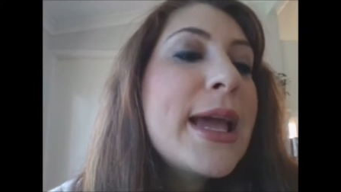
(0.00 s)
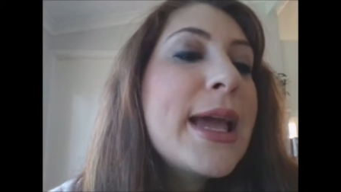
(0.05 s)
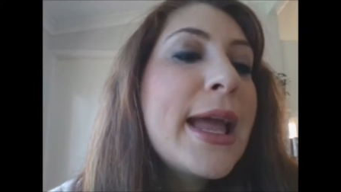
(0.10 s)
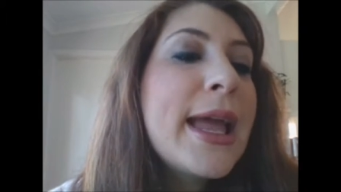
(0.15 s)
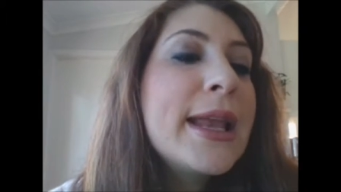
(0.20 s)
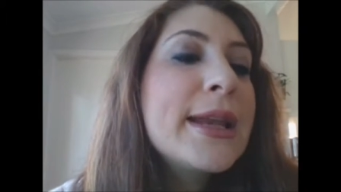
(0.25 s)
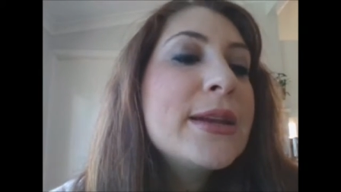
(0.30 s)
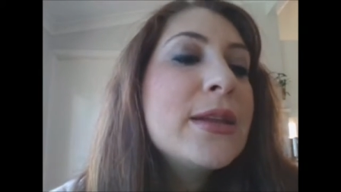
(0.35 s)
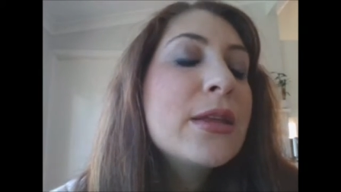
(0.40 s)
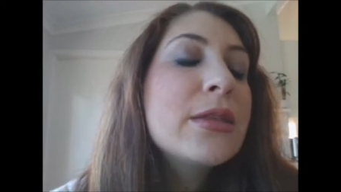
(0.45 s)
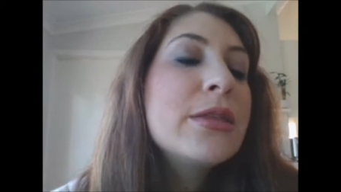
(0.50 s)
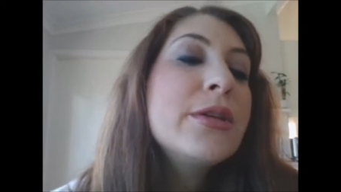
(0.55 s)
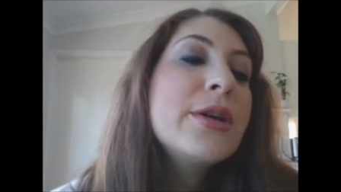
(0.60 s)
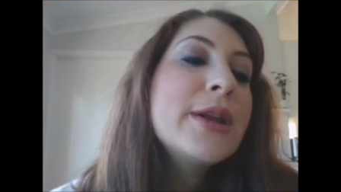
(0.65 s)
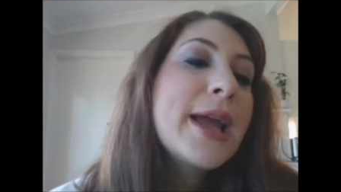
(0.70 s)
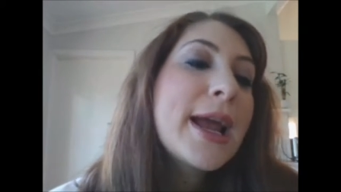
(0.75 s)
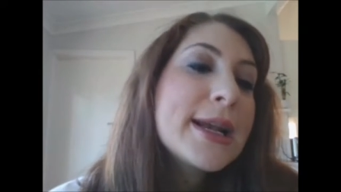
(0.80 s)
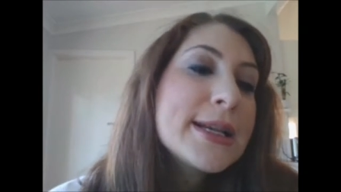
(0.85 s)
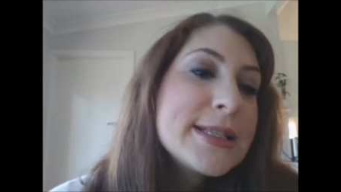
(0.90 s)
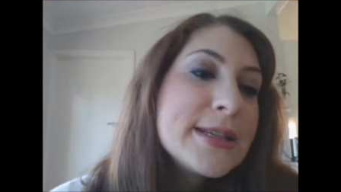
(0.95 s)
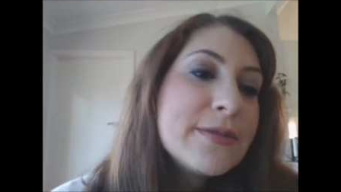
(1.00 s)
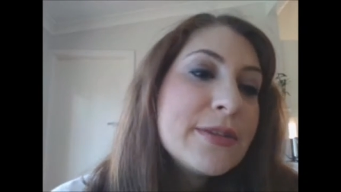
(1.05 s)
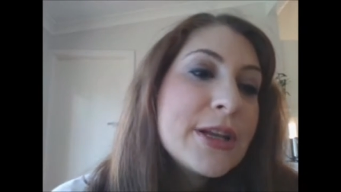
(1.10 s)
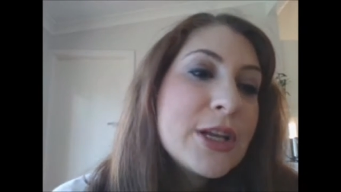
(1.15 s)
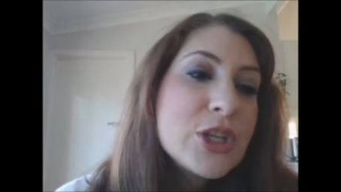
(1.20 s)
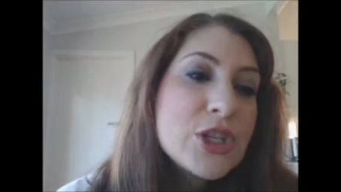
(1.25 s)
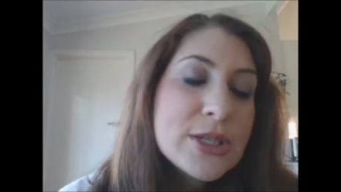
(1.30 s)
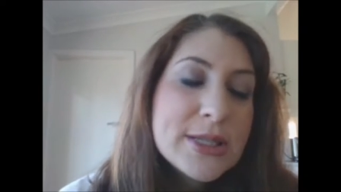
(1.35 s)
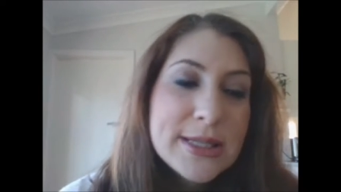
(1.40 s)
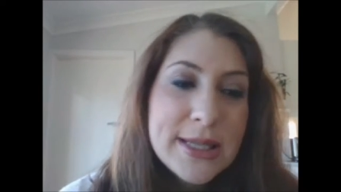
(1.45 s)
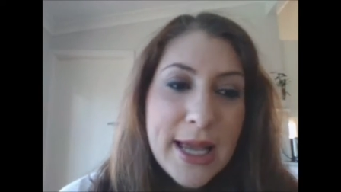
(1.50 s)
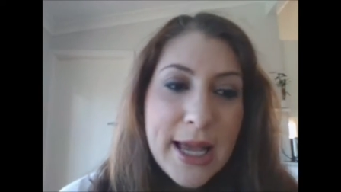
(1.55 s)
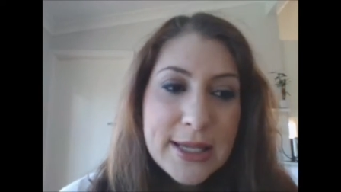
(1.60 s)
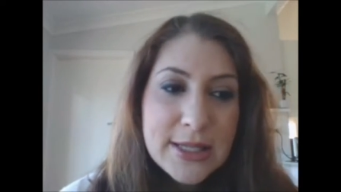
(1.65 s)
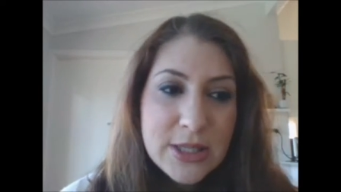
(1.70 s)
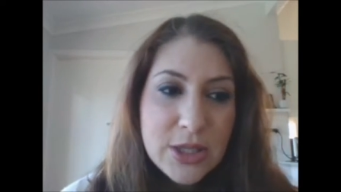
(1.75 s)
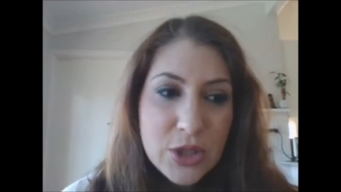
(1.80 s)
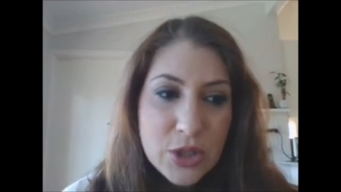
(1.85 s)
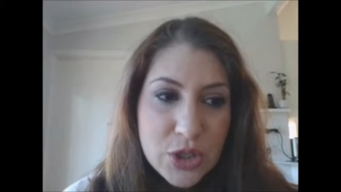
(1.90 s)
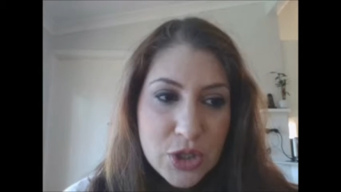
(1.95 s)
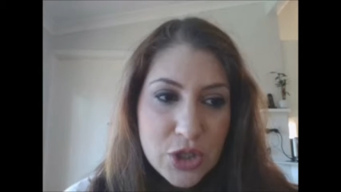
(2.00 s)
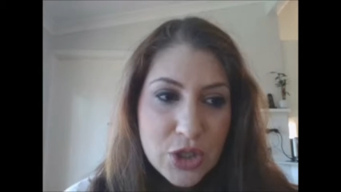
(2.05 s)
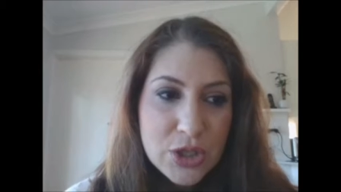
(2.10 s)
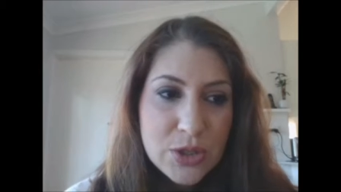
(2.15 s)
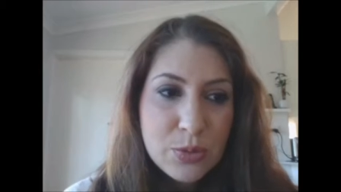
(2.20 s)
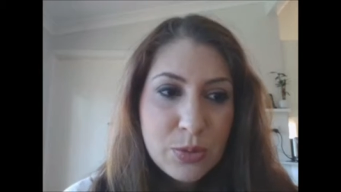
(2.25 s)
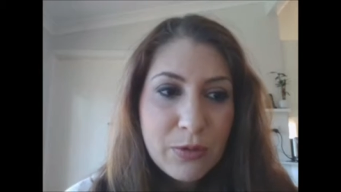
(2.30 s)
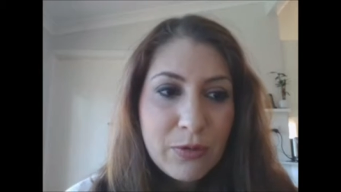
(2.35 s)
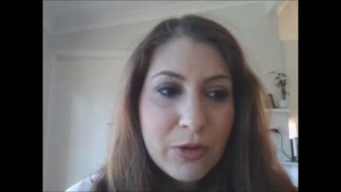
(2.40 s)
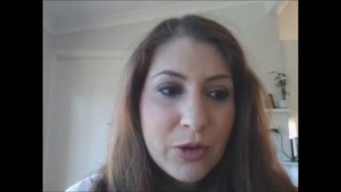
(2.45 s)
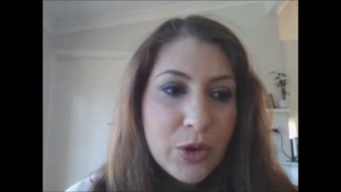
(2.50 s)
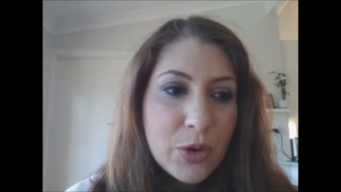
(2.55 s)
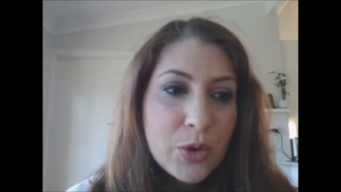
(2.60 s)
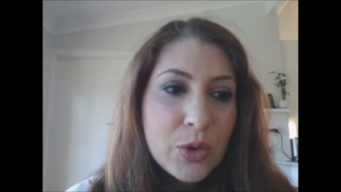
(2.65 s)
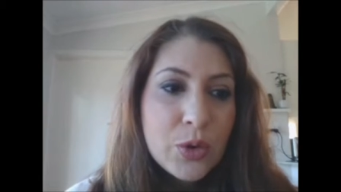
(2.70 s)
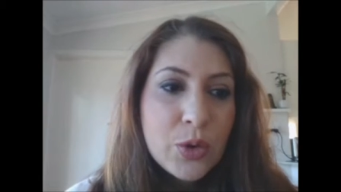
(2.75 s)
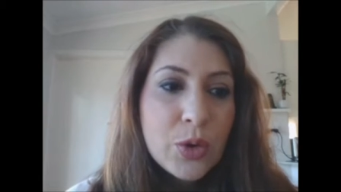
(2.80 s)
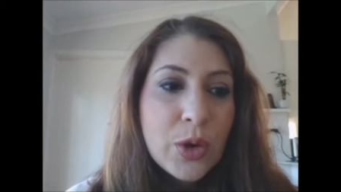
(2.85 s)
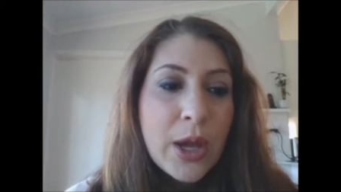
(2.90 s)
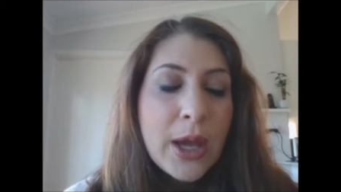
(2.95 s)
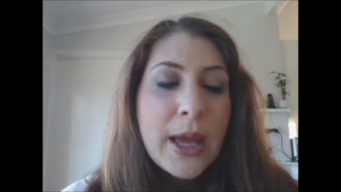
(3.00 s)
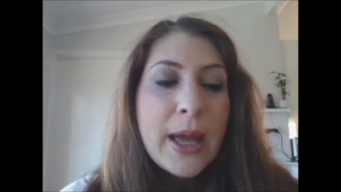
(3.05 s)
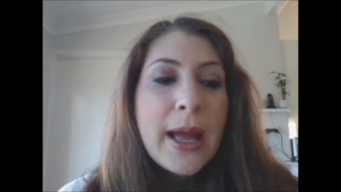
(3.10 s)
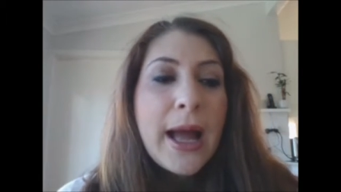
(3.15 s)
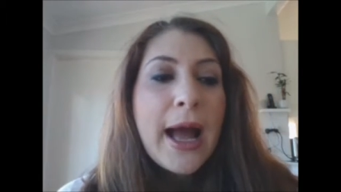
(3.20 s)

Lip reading: And the third activity just asks you to just review